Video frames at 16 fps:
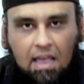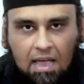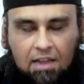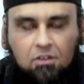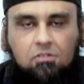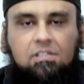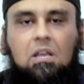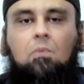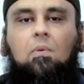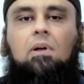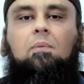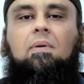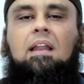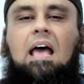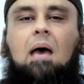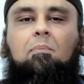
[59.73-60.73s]
and you see what
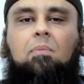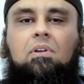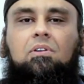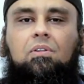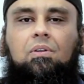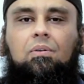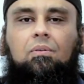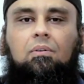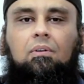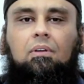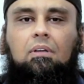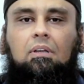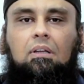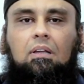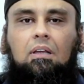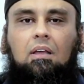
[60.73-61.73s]
will happen to
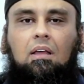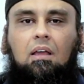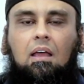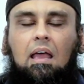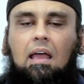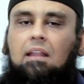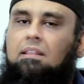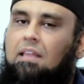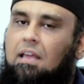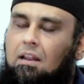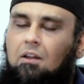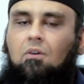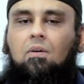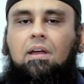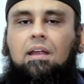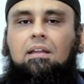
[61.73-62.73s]
you. And they
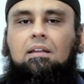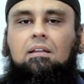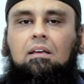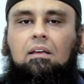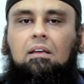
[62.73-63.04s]
know it.